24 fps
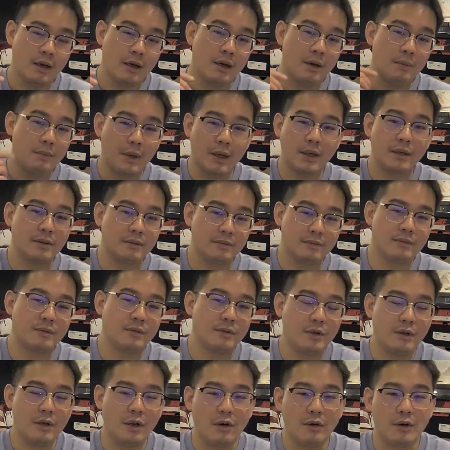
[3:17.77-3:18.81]
But,
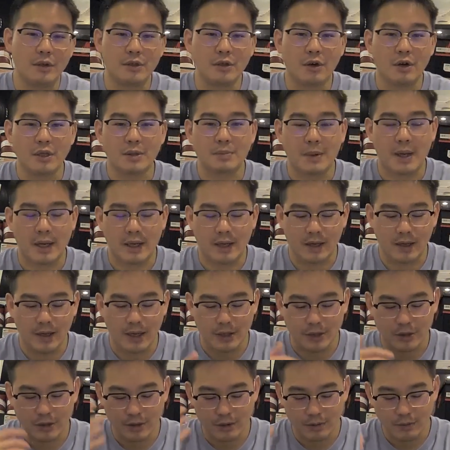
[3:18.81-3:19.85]
you know, it's all
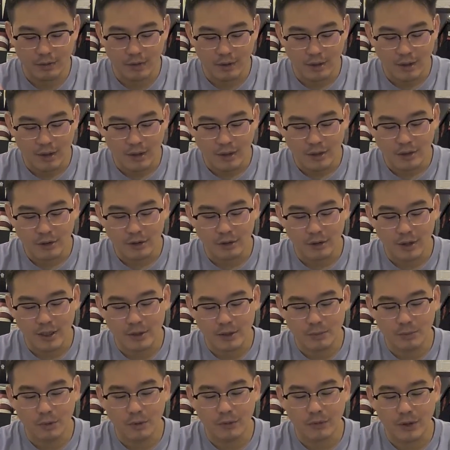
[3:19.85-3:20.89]
speculation. So
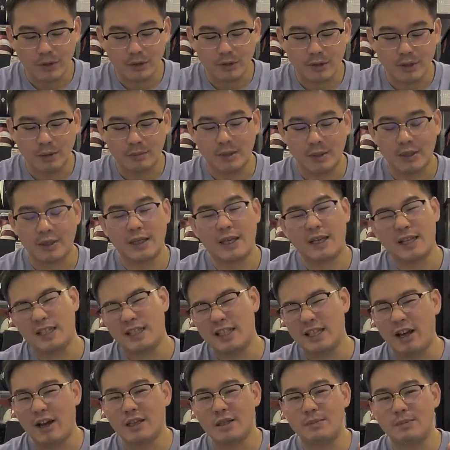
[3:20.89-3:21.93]
let's move on to something that is
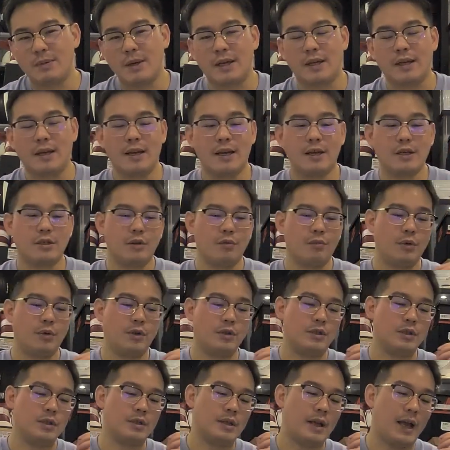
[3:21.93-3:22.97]
not speculation, which
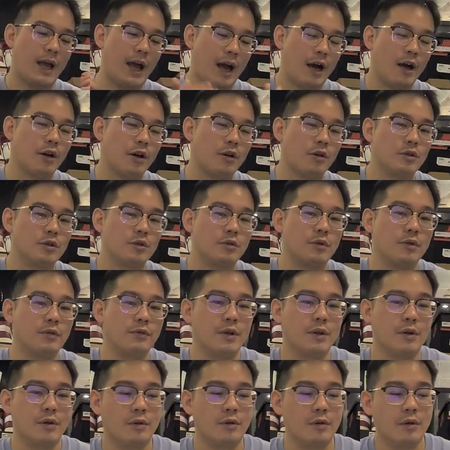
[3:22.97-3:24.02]
is Uncle's
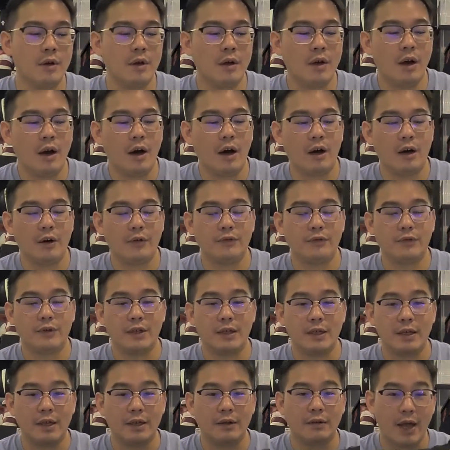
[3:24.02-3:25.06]
review of
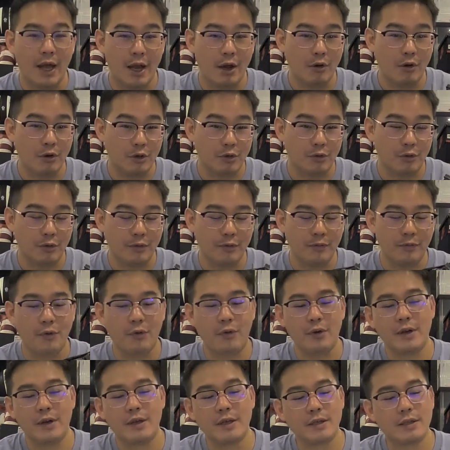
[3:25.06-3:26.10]
the Air Jordan
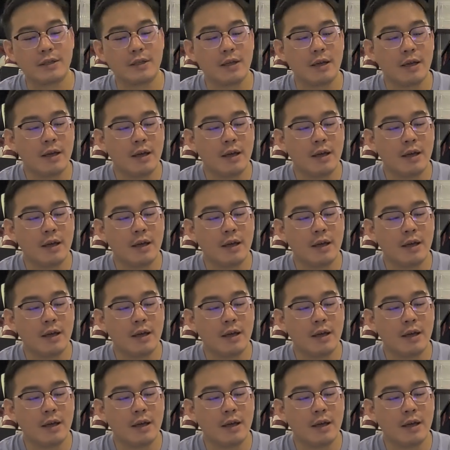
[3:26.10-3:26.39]
40s.